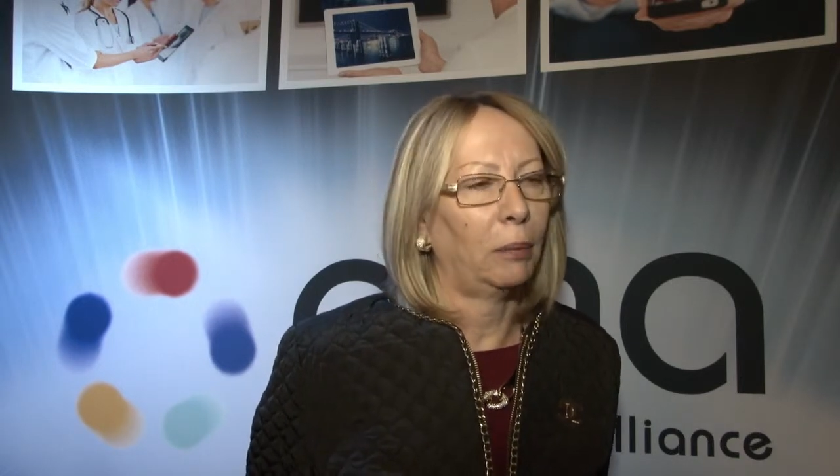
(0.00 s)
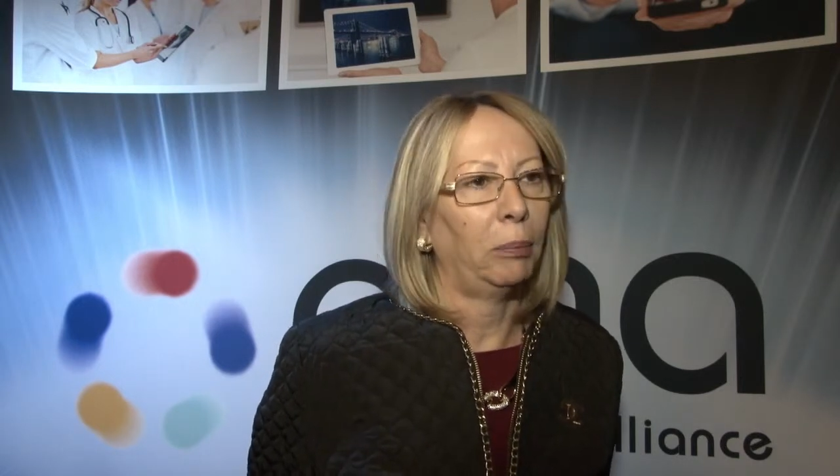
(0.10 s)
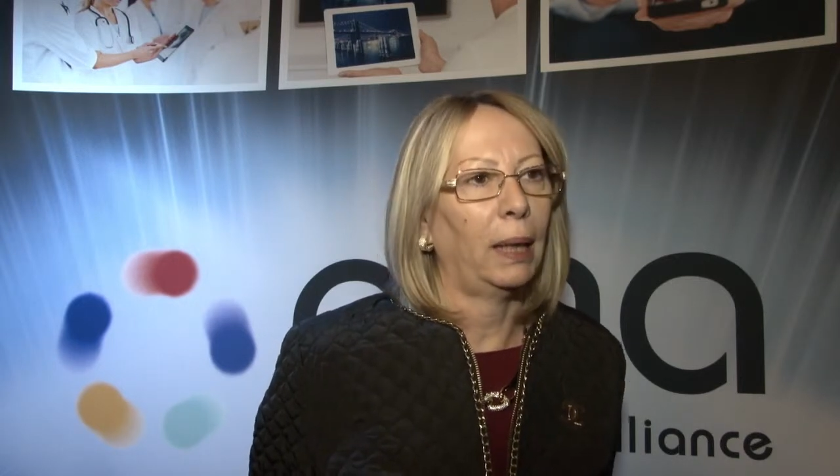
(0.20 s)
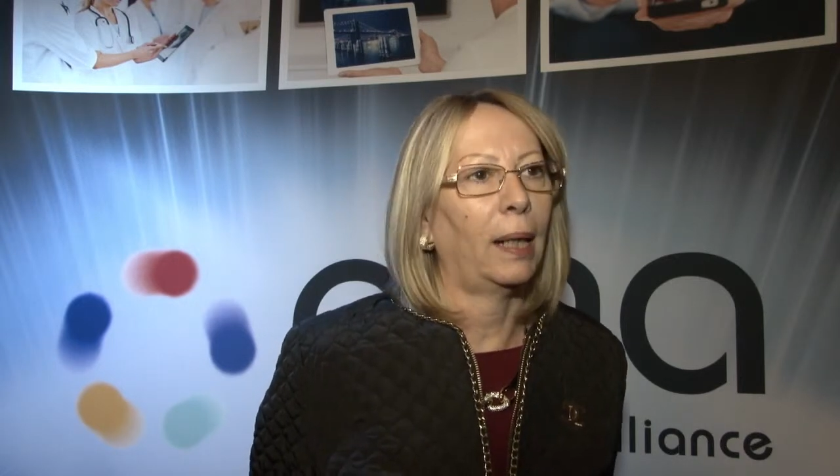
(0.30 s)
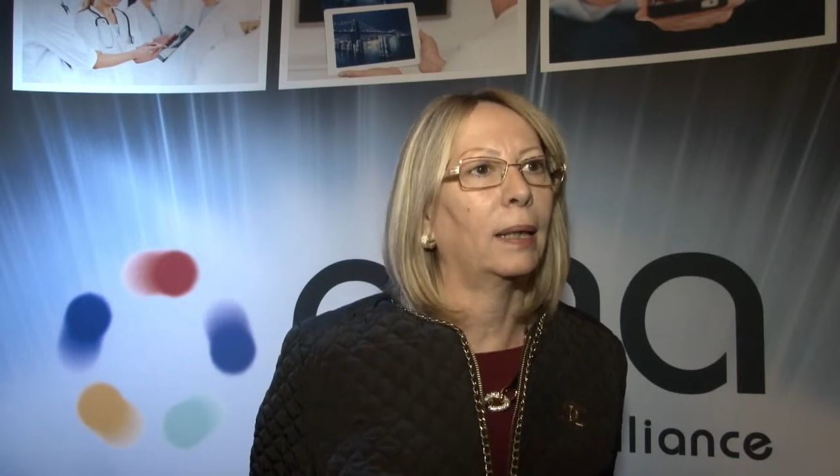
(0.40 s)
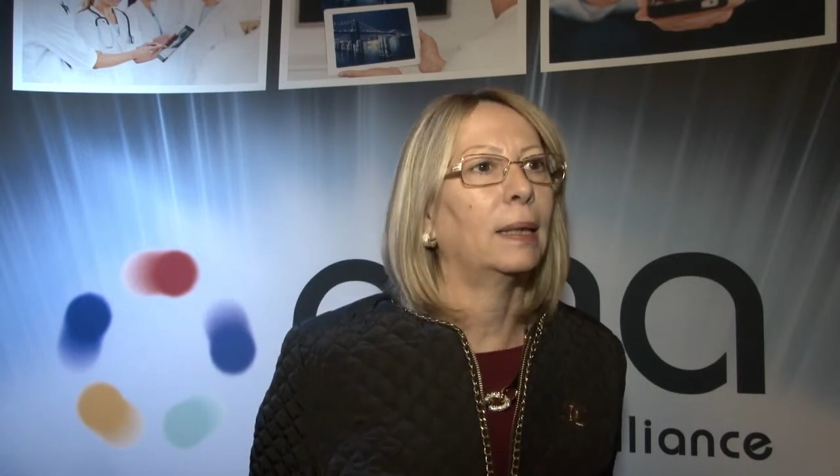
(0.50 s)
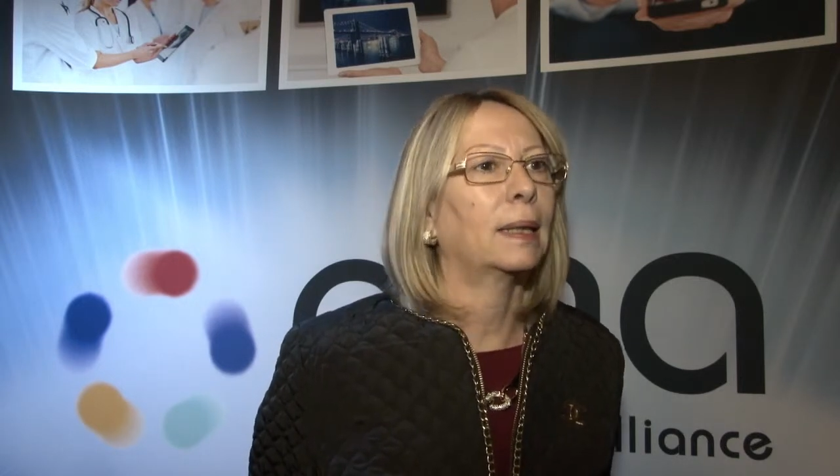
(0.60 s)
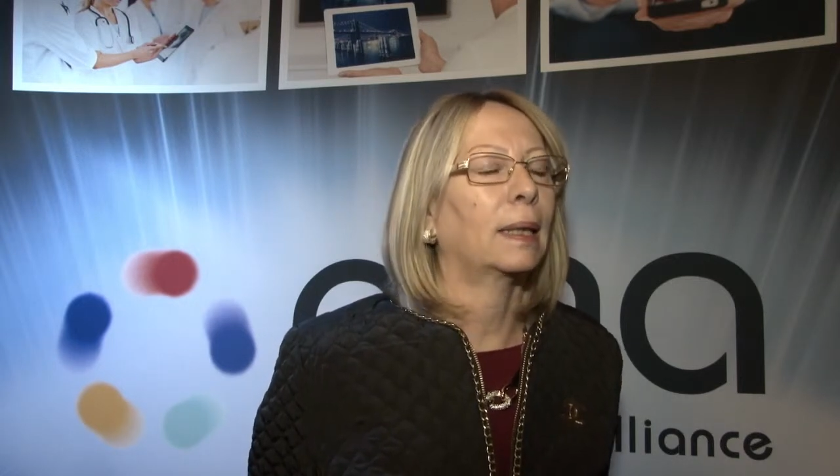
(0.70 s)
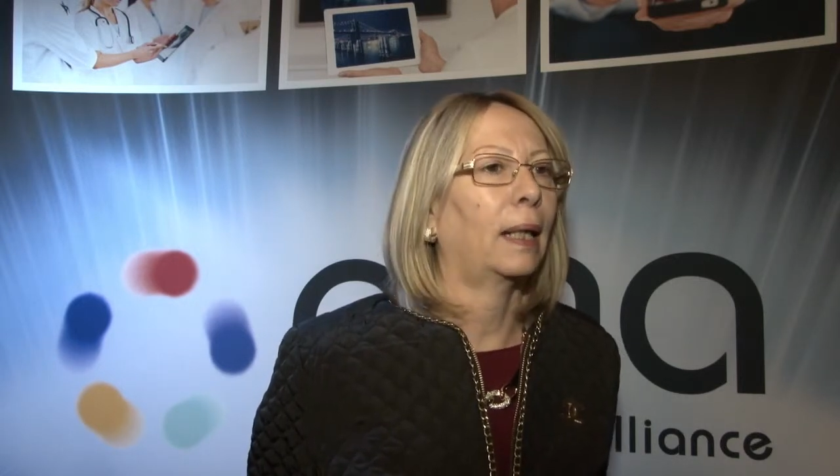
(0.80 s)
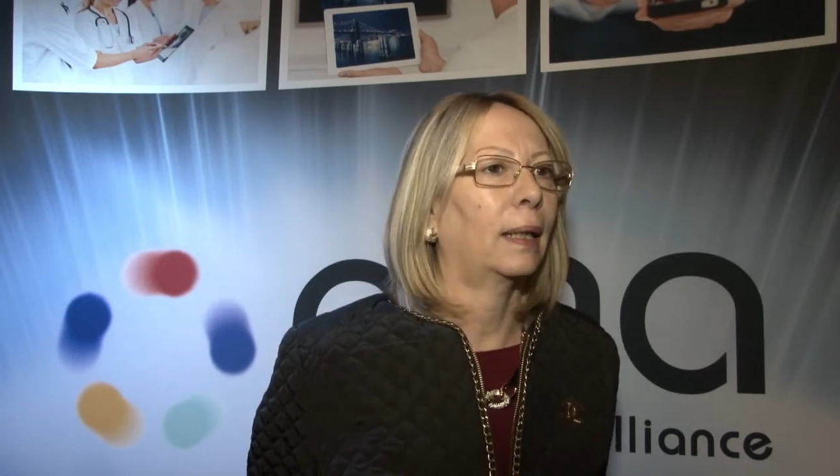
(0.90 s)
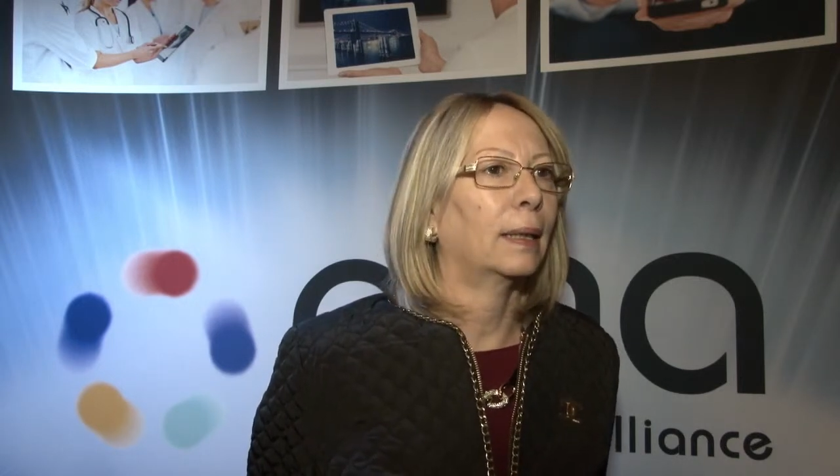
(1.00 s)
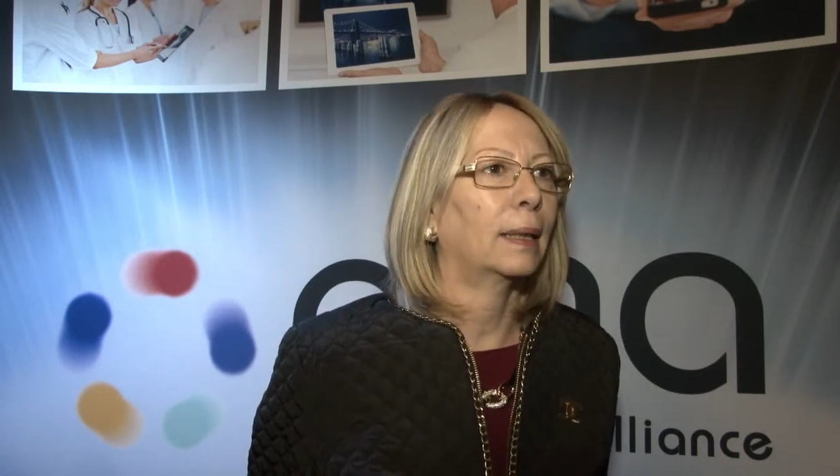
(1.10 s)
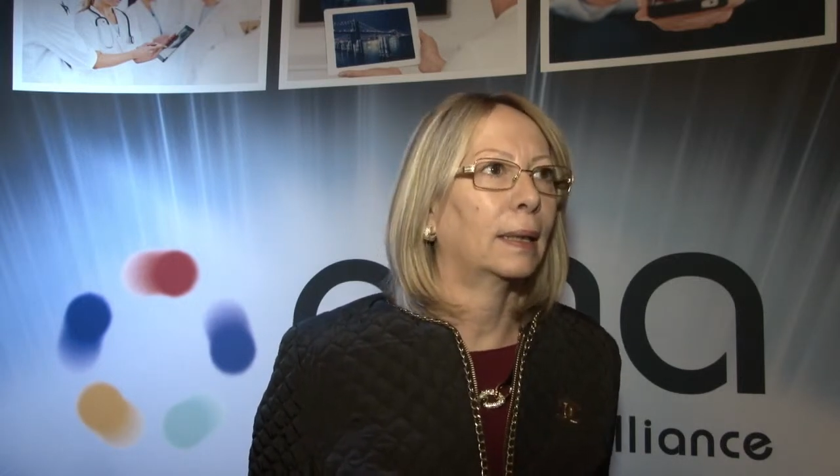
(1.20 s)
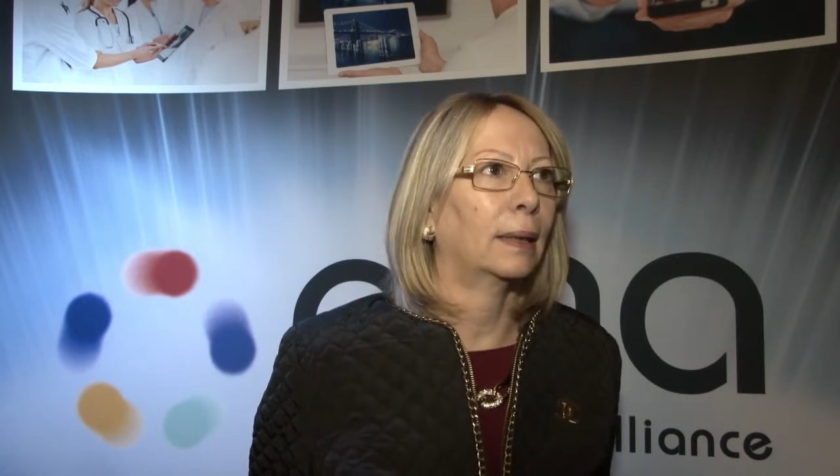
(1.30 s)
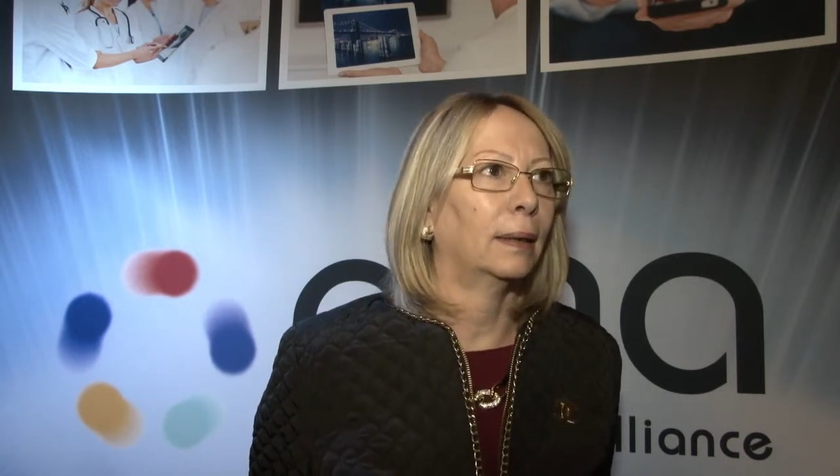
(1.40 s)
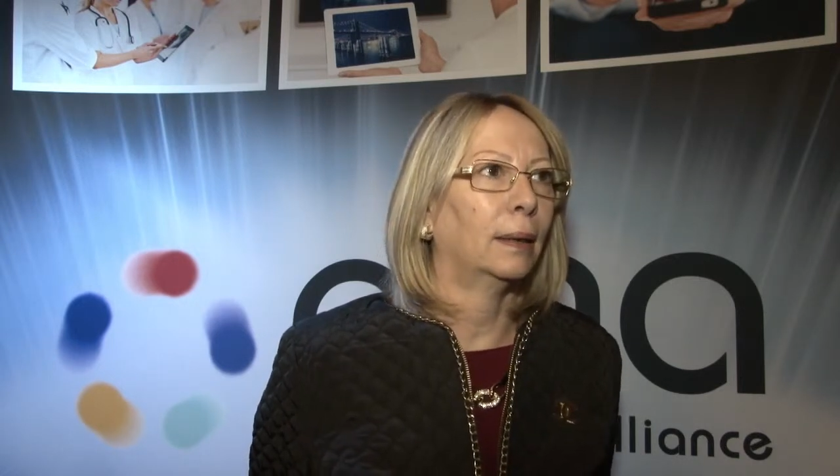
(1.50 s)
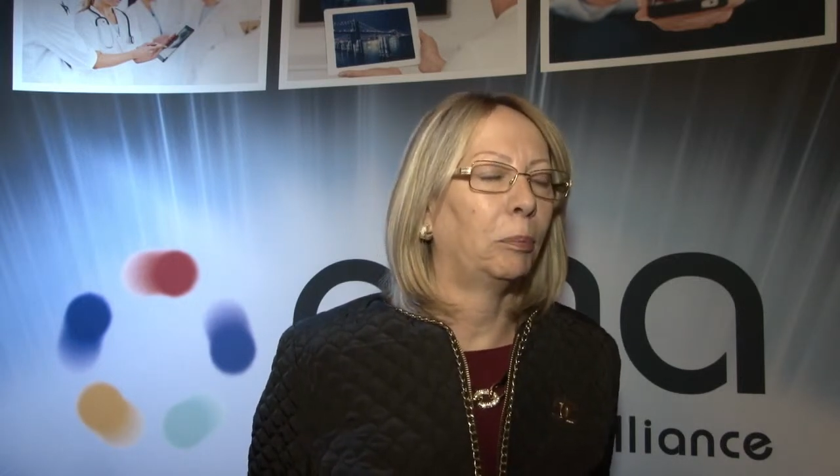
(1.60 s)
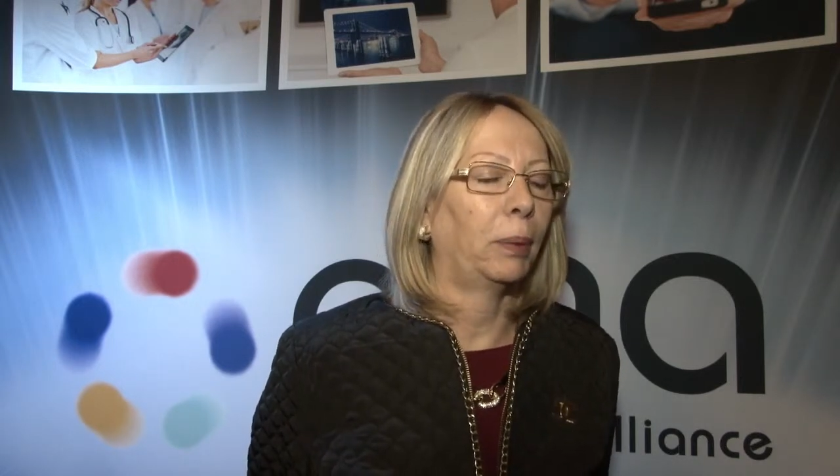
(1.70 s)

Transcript: APIs as uh,